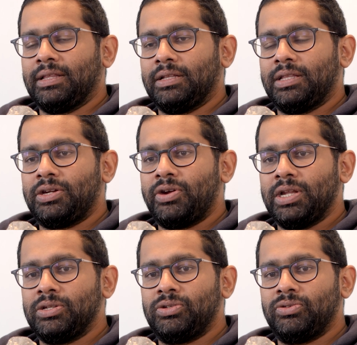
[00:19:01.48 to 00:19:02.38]
the
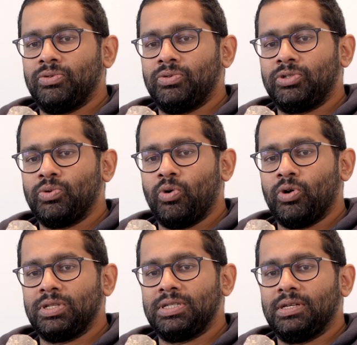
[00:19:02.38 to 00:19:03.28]
trend
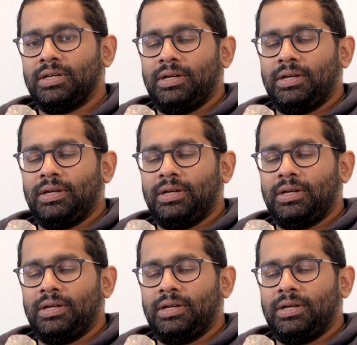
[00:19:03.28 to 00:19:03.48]
towards